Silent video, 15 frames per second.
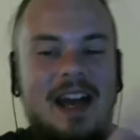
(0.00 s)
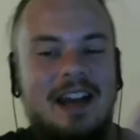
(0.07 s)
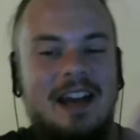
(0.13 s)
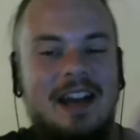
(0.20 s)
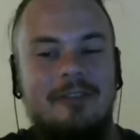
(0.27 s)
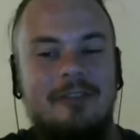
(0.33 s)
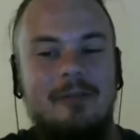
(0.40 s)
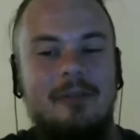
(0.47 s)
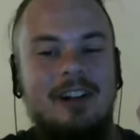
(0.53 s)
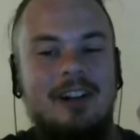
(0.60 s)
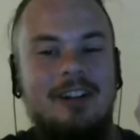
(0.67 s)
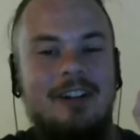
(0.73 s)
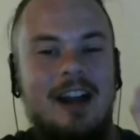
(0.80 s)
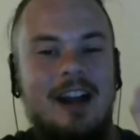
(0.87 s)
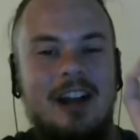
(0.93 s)
back from where
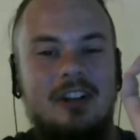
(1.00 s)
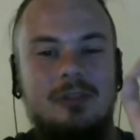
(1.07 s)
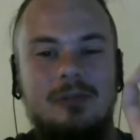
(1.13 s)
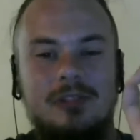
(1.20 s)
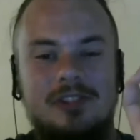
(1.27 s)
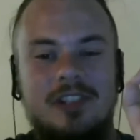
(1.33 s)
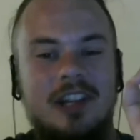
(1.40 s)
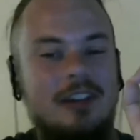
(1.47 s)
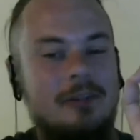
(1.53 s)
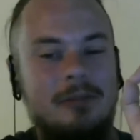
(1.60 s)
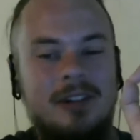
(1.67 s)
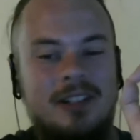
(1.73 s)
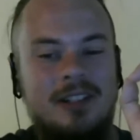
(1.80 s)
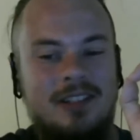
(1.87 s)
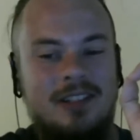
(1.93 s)
your actual center
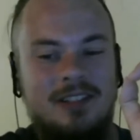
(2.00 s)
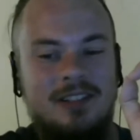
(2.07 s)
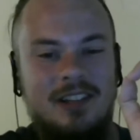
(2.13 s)
was.